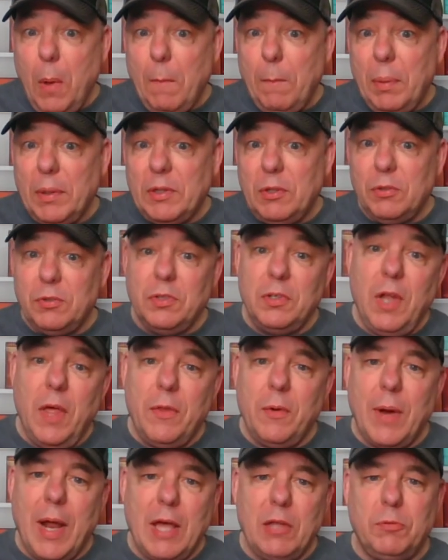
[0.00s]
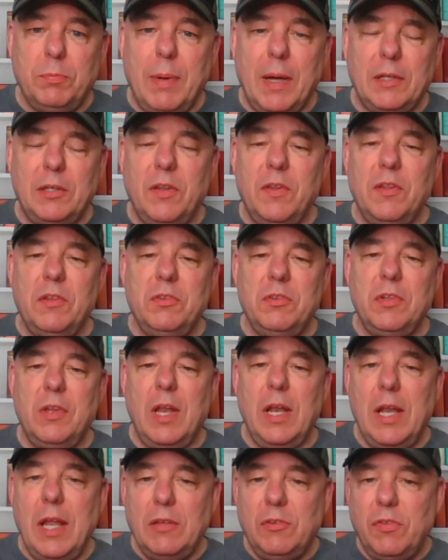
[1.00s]
But there's another aspect to this,
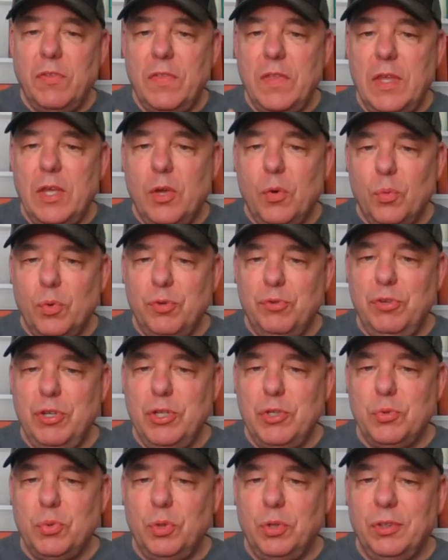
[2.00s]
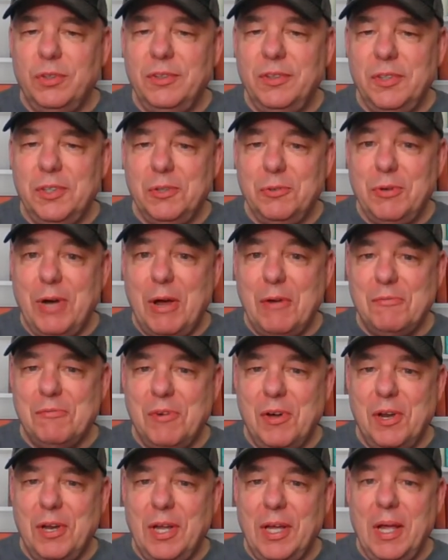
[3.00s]
and that's the residual
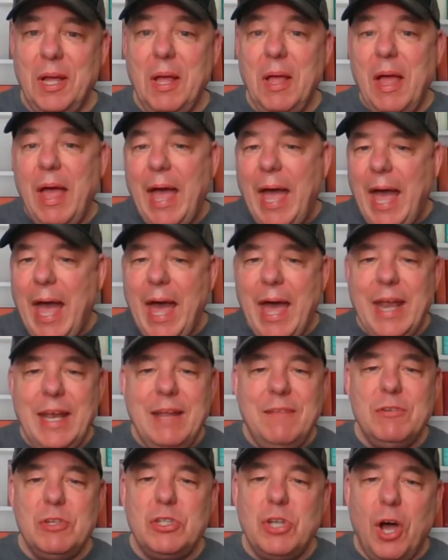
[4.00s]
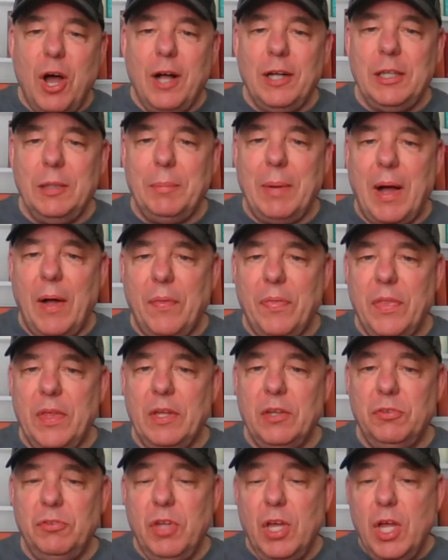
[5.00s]
crowdfunding. Hadn't even talked about
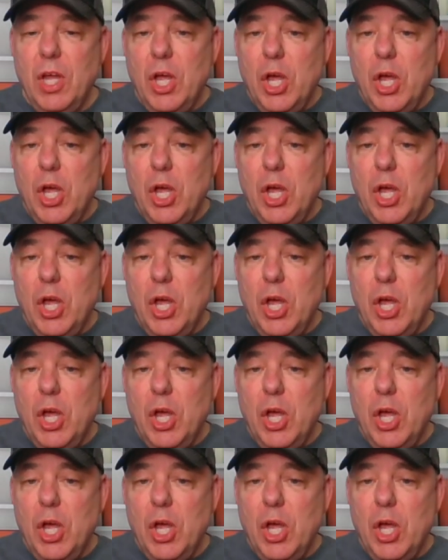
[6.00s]
this.